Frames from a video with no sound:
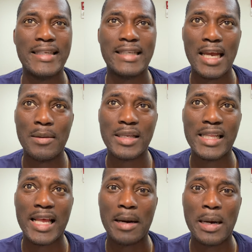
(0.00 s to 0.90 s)
damn, that's a
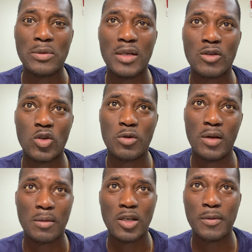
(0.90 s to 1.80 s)
lot of mountains, which
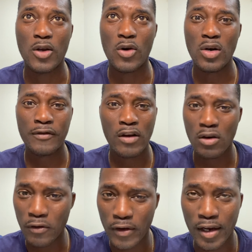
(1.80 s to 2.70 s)
means it must be cold as fuck
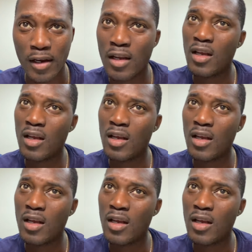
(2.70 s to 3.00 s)
over here.